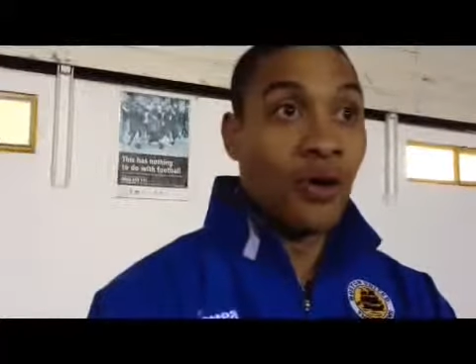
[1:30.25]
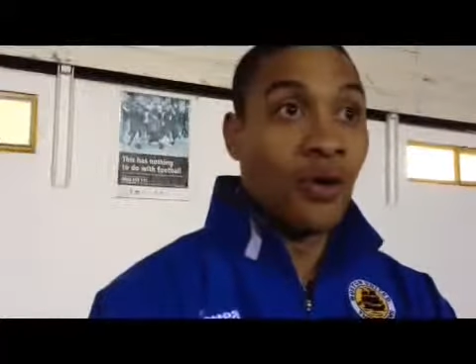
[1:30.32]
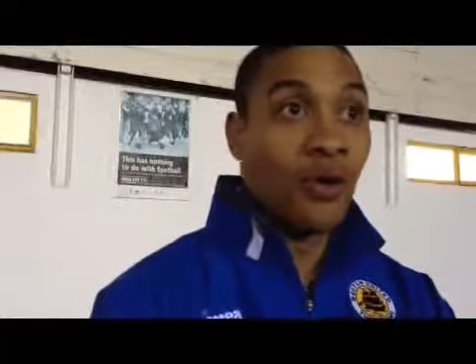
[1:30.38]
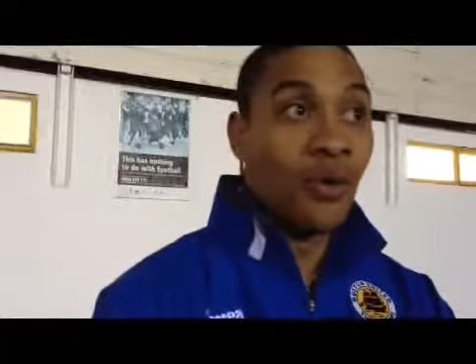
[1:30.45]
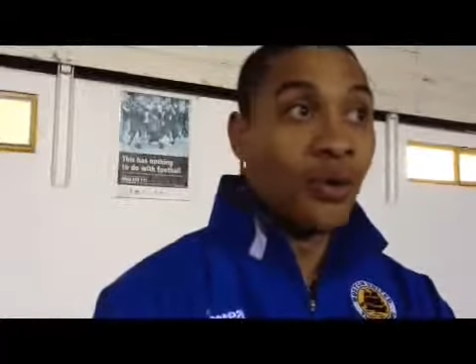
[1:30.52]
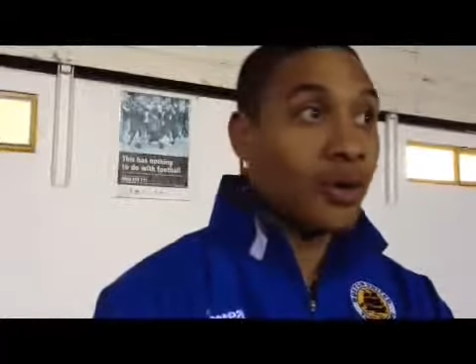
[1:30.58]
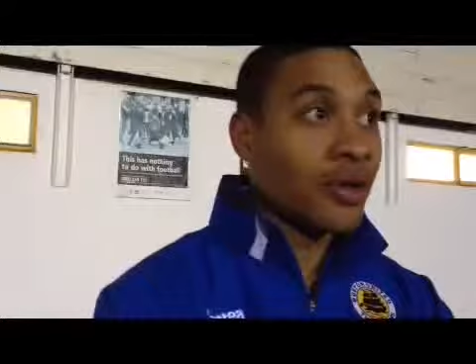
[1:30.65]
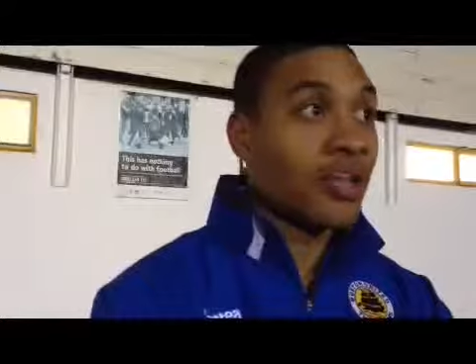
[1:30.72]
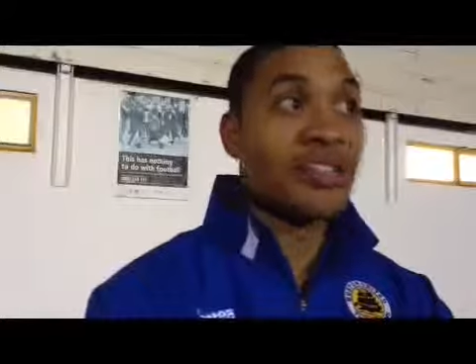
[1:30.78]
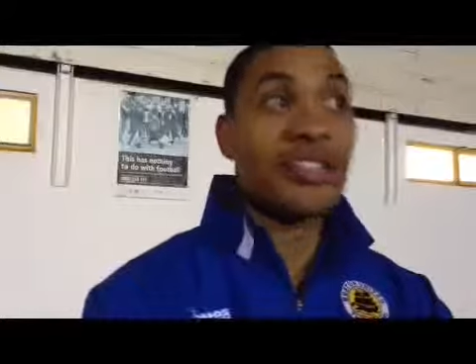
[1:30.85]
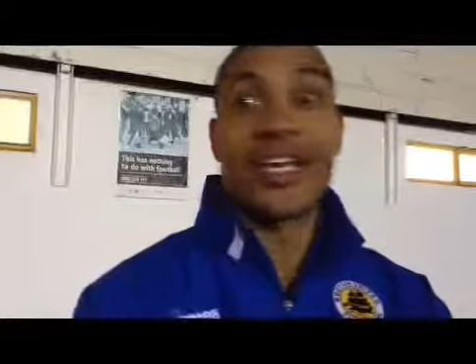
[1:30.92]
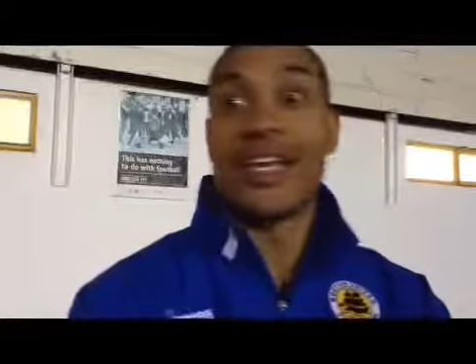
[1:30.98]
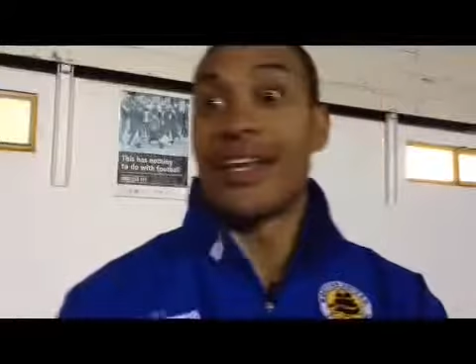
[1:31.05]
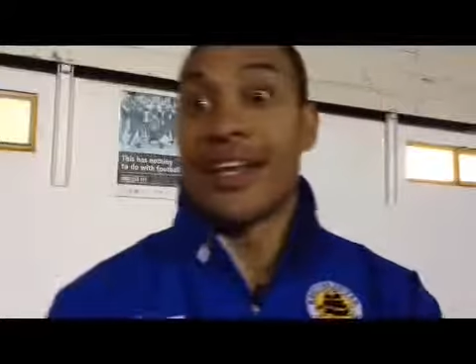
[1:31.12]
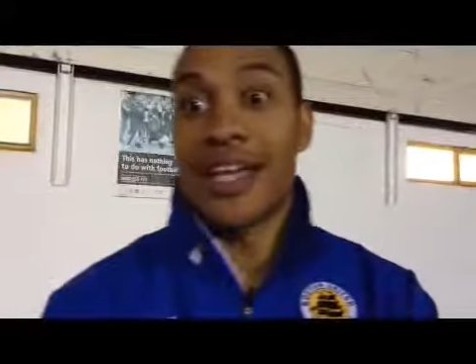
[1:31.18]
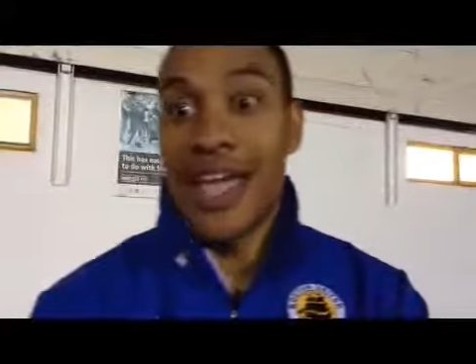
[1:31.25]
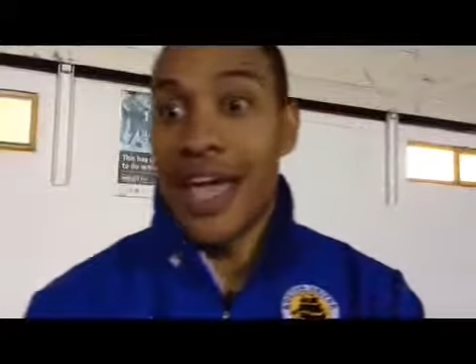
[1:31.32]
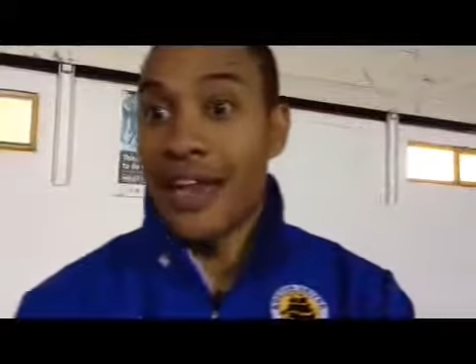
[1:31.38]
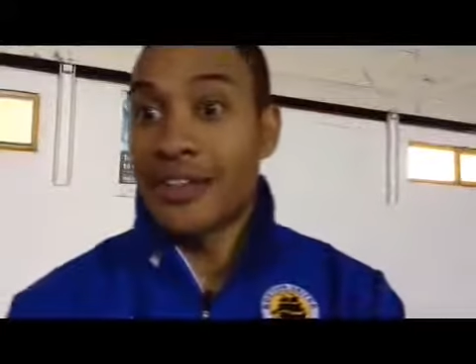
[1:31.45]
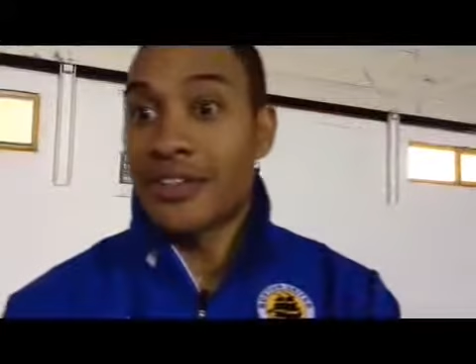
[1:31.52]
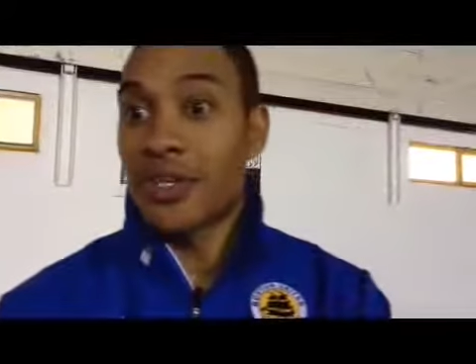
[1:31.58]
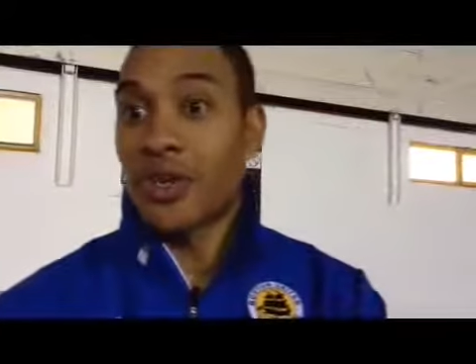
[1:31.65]
all, conceded
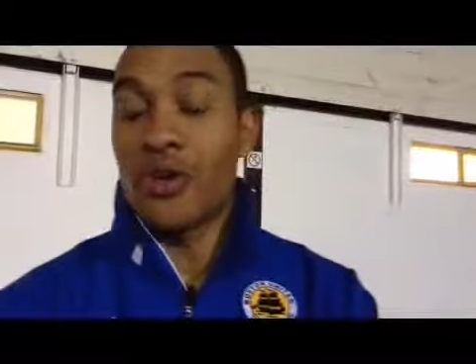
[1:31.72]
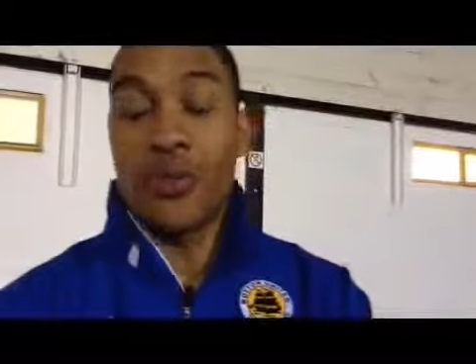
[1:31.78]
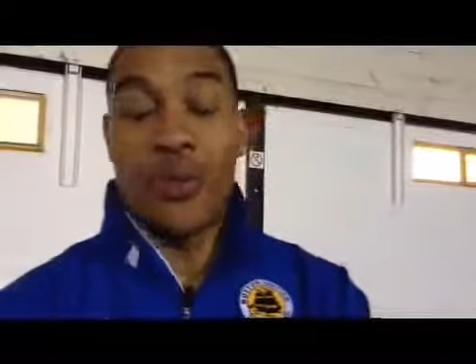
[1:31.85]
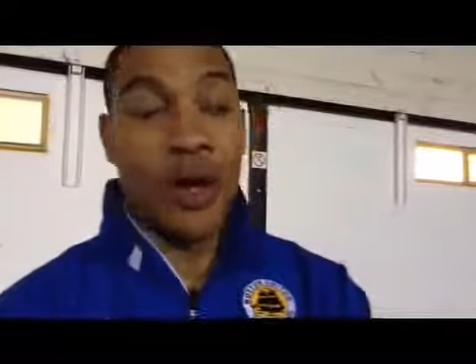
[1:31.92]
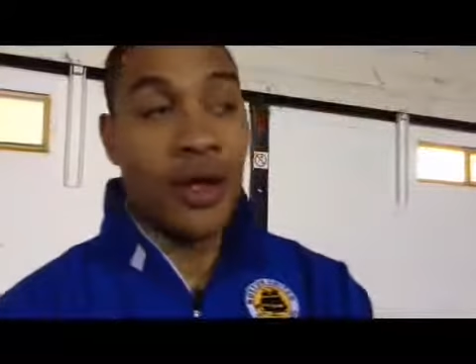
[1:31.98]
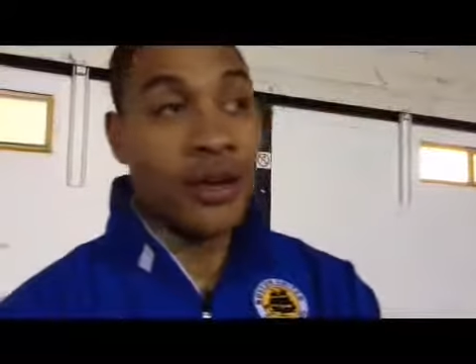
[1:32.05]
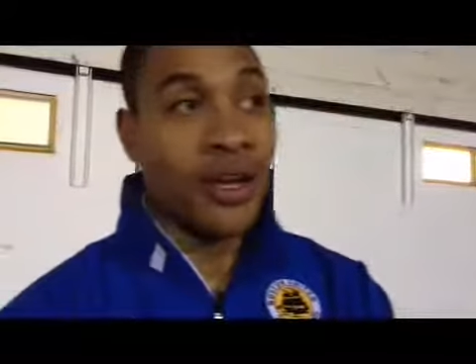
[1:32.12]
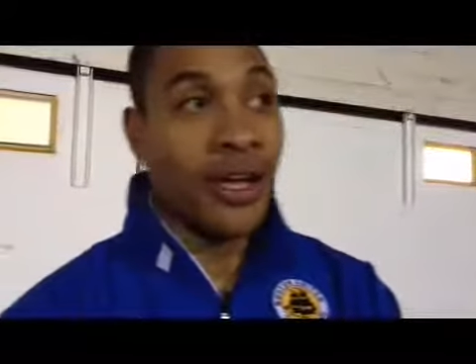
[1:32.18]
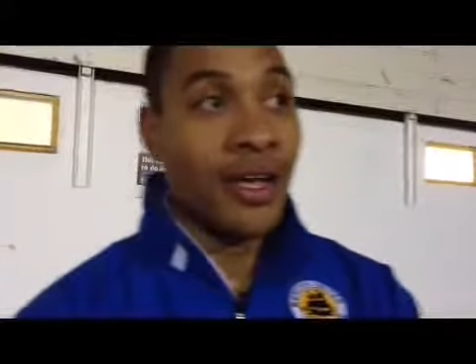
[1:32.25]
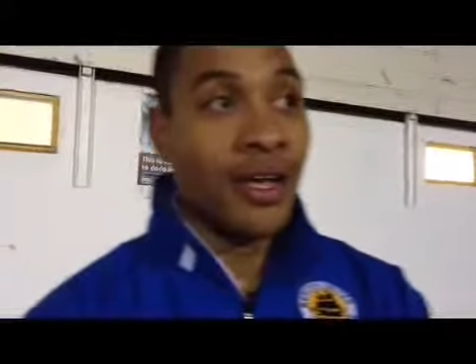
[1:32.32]
again two one,